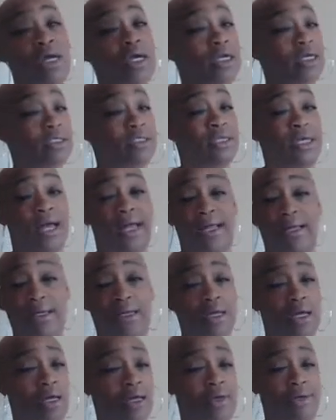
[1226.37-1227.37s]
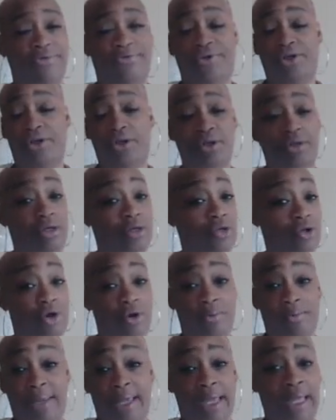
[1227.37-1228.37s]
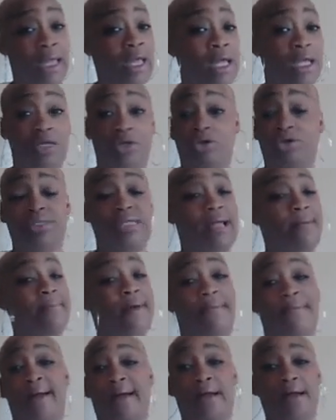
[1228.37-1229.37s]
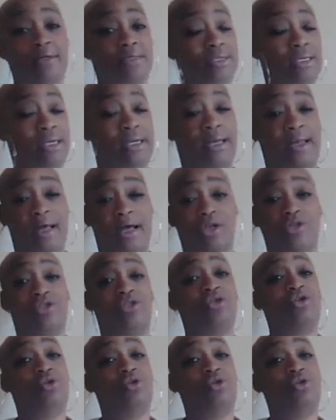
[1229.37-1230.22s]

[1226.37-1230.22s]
Because if you know me, don't stop by my house unannounced.